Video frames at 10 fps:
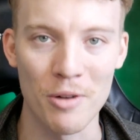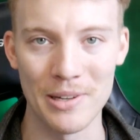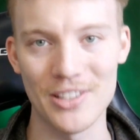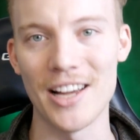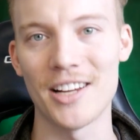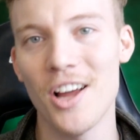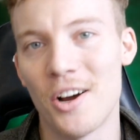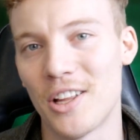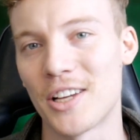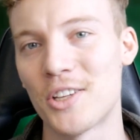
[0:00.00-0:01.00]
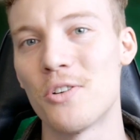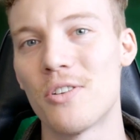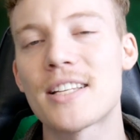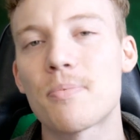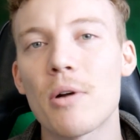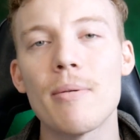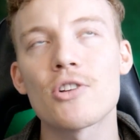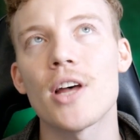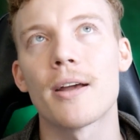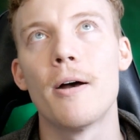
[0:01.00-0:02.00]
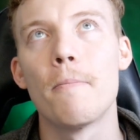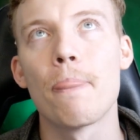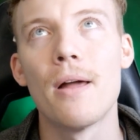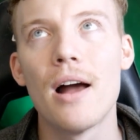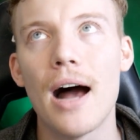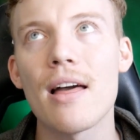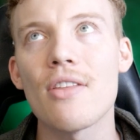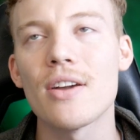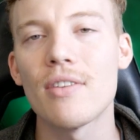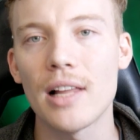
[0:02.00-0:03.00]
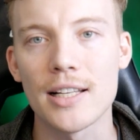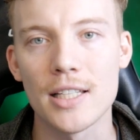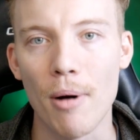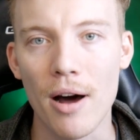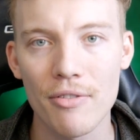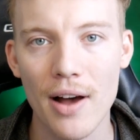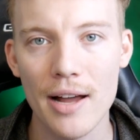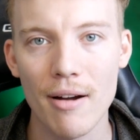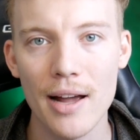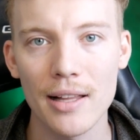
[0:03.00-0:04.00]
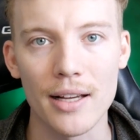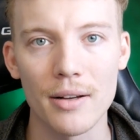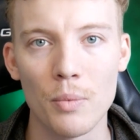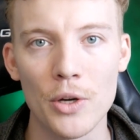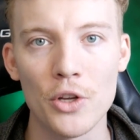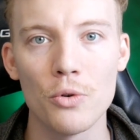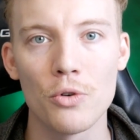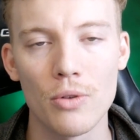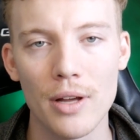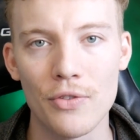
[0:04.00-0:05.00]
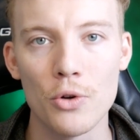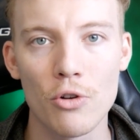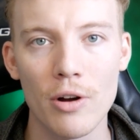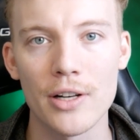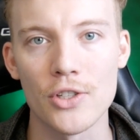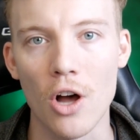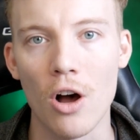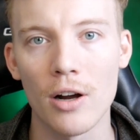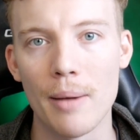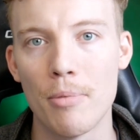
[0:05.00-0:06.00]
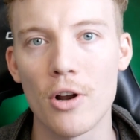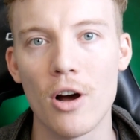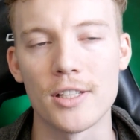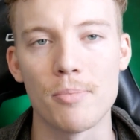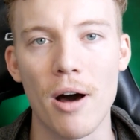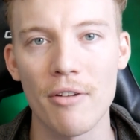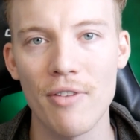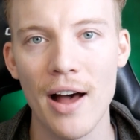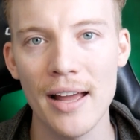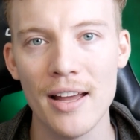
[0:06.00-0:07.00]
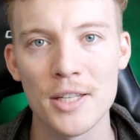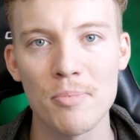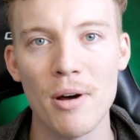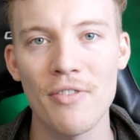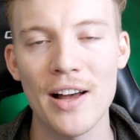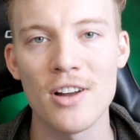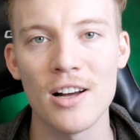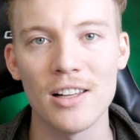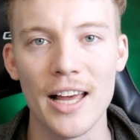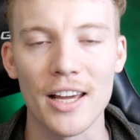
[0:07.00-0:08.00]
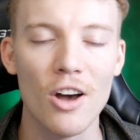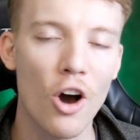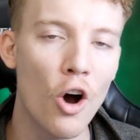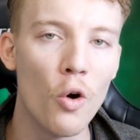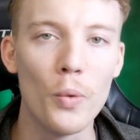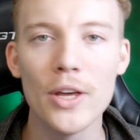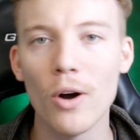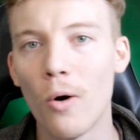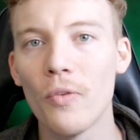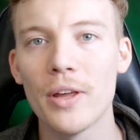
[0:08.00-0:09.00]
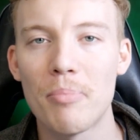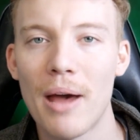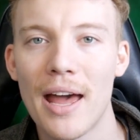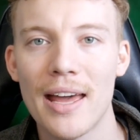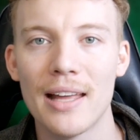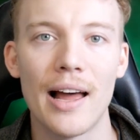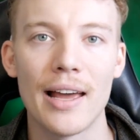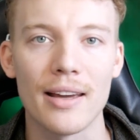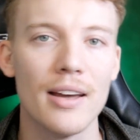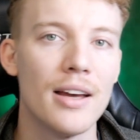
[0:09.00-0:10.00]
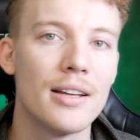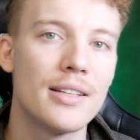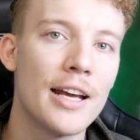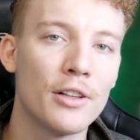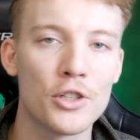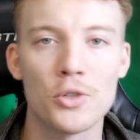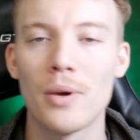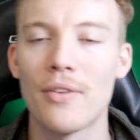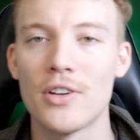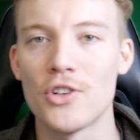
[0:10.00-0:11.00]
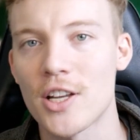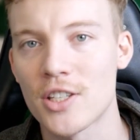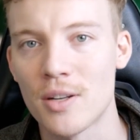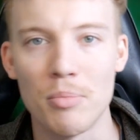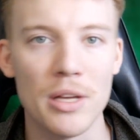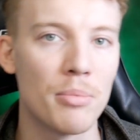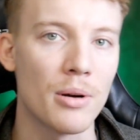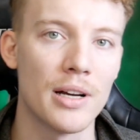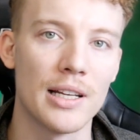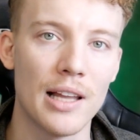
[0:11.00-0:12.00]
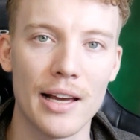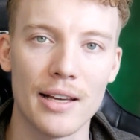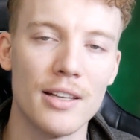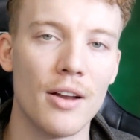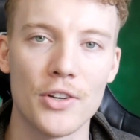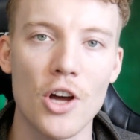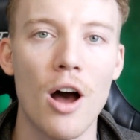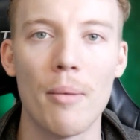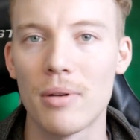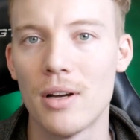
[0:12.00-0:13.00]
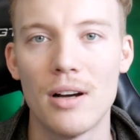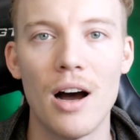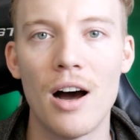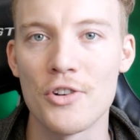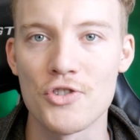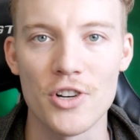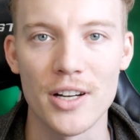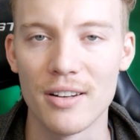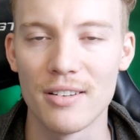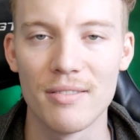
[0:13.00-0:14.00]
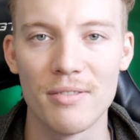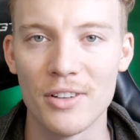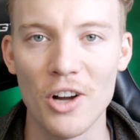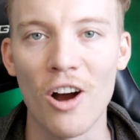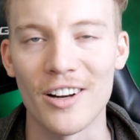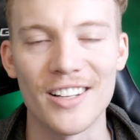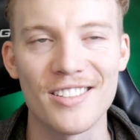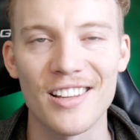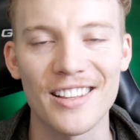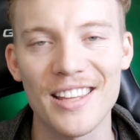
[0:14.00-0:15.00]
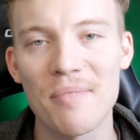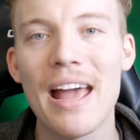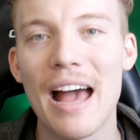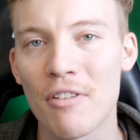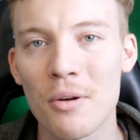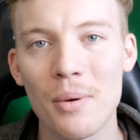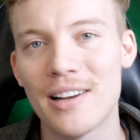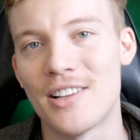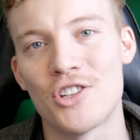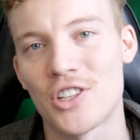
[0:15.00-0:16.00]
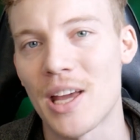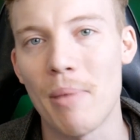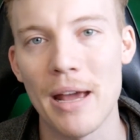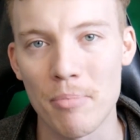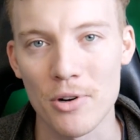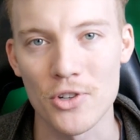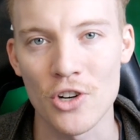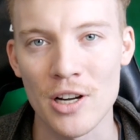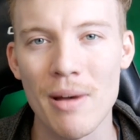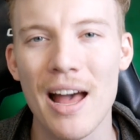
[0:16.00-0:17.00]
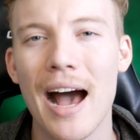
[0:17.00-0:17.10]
It's like, no, it's pretty much like, I think of it like Spotify, right? Like if you create a song and put it on Spotify, Spotify's not like, oh, we only pay like Taylor Swift and Justin Bieber and like, you know, the top 100 artists. Like they pay everyone and you just get paid per stream.